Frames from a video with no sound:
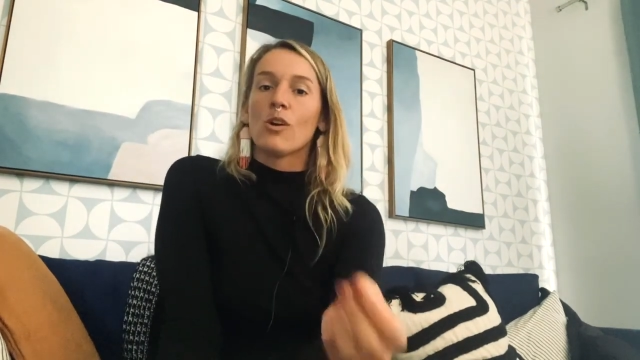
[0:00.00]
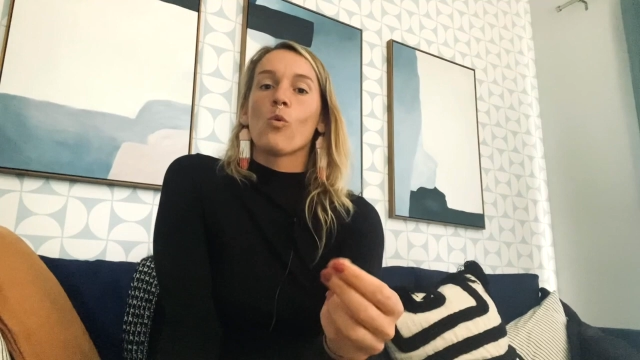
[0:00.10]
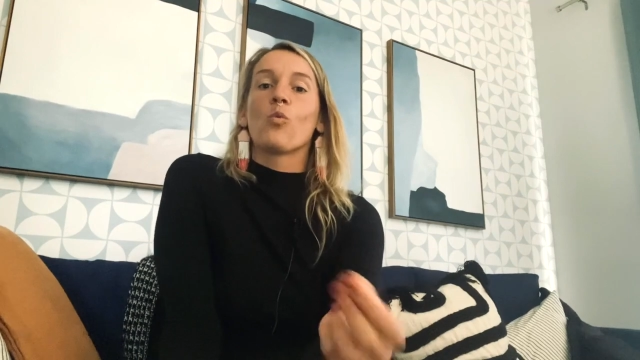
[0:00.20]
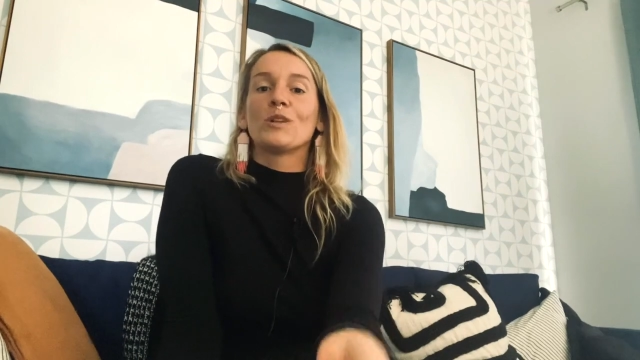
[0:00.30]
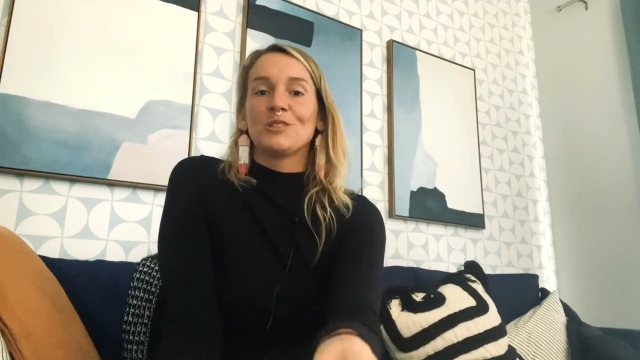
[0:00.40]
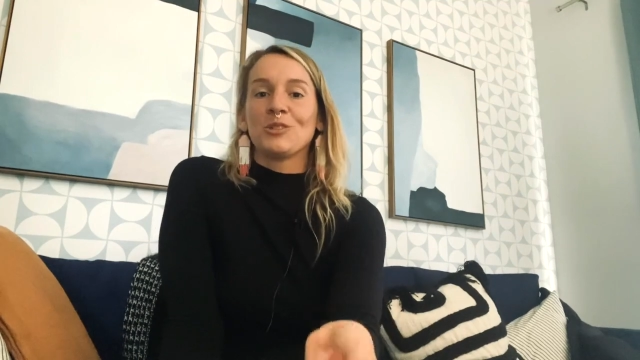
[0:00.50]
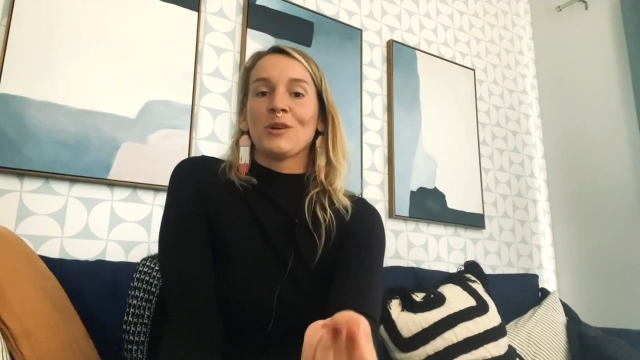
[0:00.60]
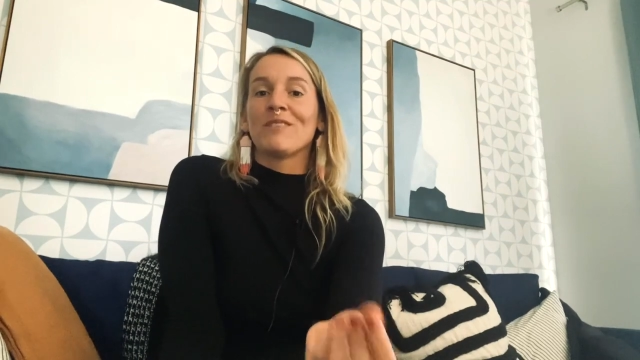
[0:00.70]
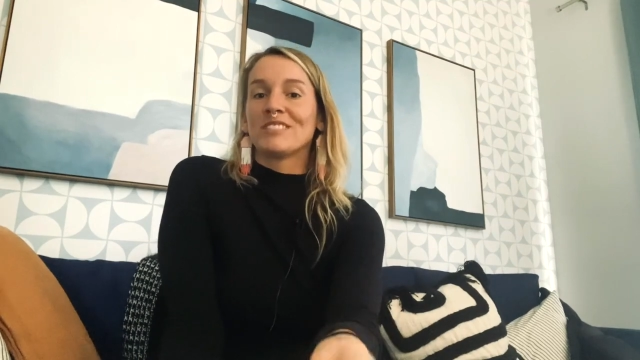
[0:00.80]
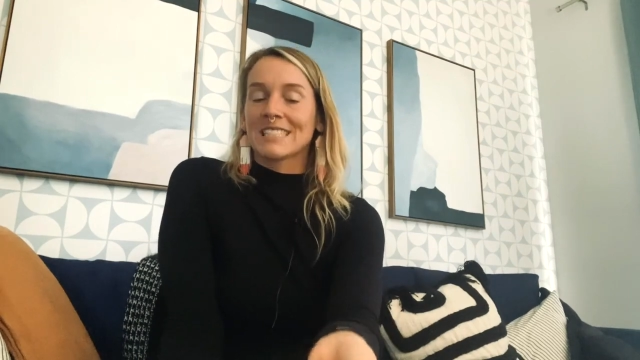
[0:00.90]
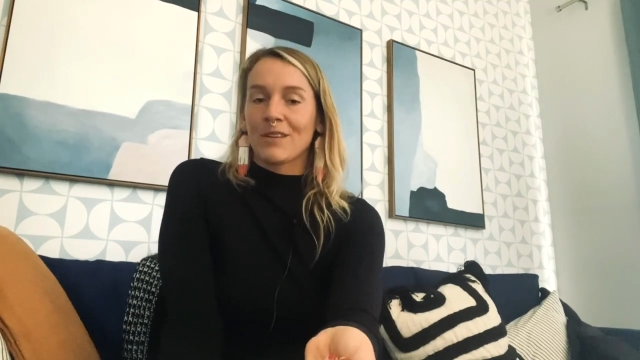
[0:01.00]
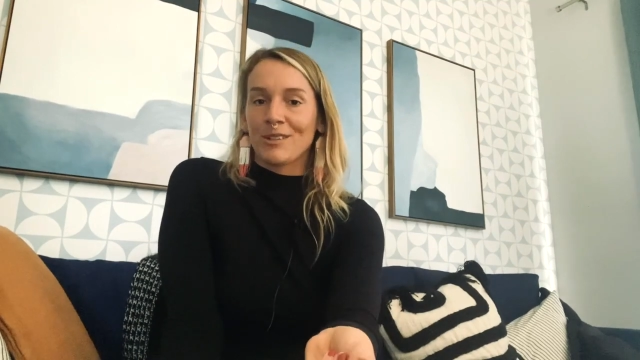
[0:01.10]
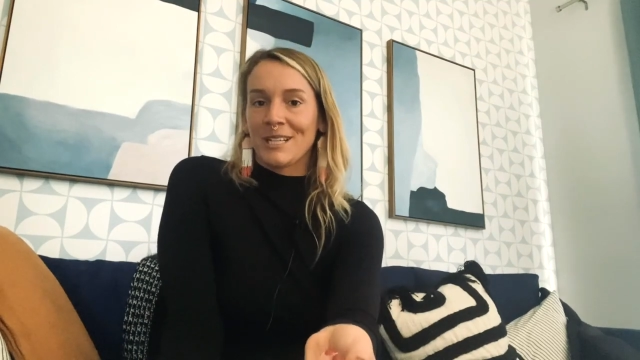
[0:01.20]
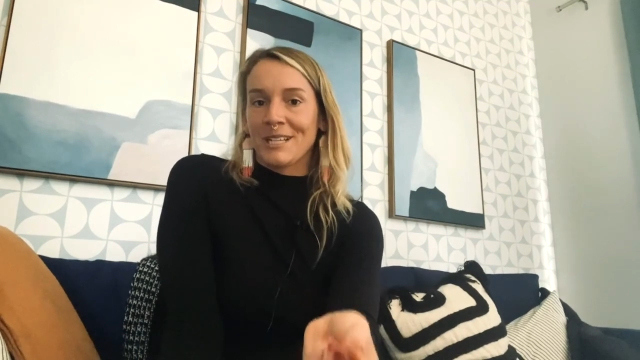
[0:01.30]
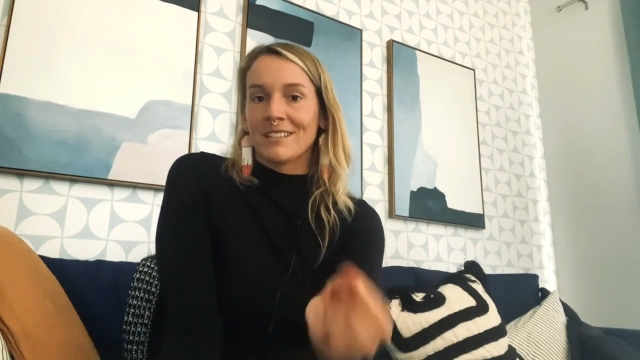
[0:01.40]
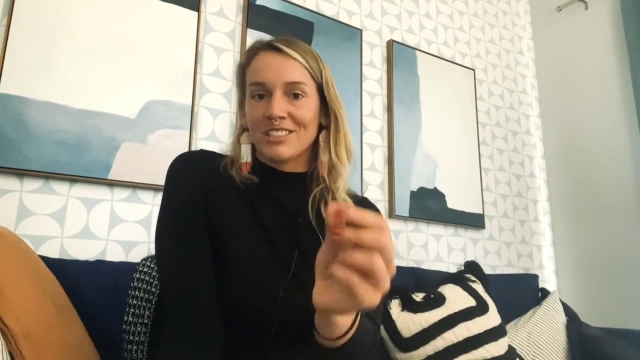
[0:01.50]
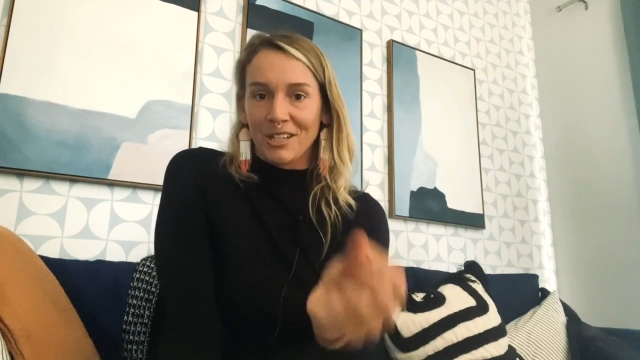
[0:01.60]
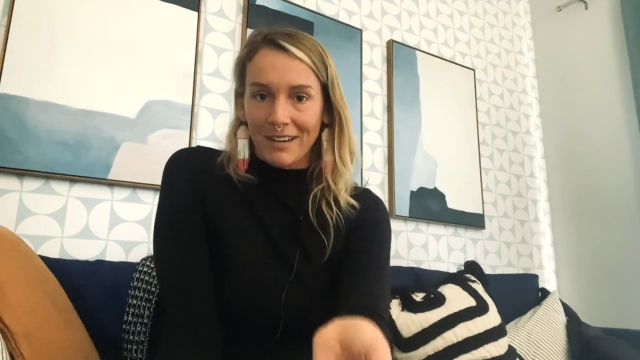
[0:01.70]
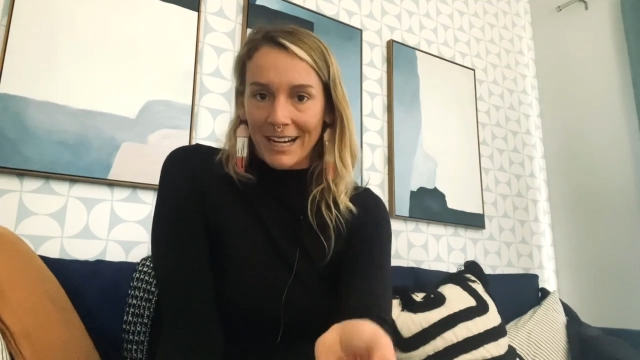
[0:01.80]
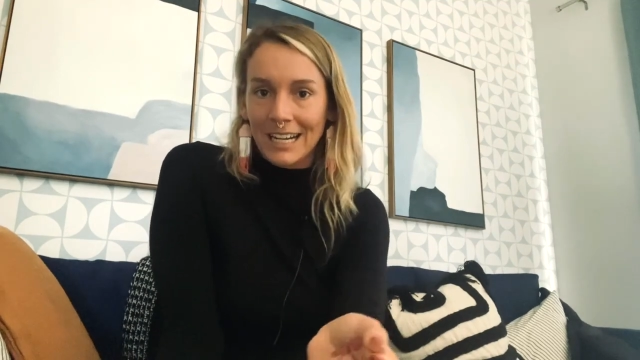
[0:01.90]
once you have discovered that you're a
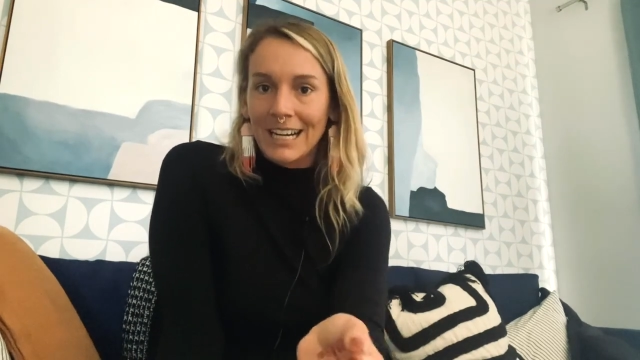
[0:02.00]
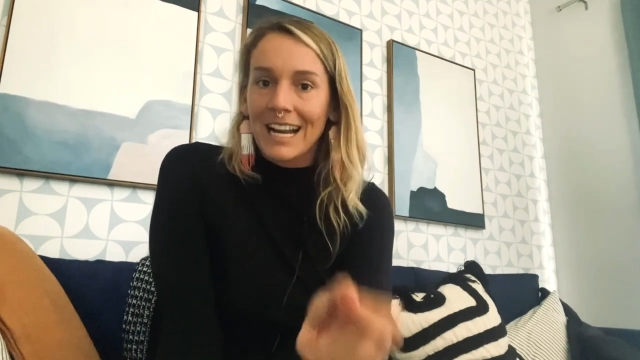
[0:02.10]
generator.